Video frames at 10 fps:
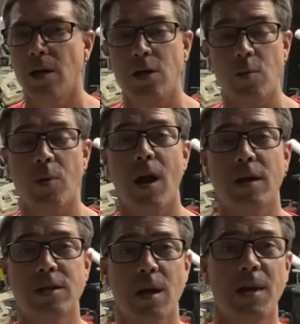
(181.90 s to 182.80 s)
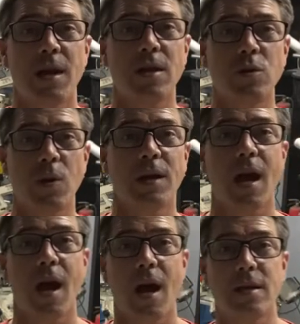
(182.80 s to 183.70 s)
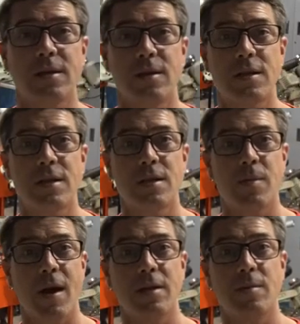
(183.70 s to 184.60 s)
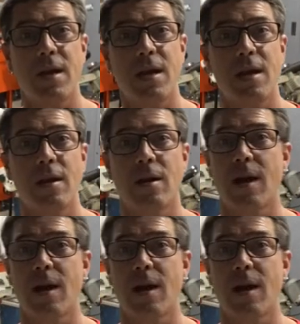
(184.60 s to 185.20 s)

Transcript: New products coming in. The Twin Chaos series is about to be here.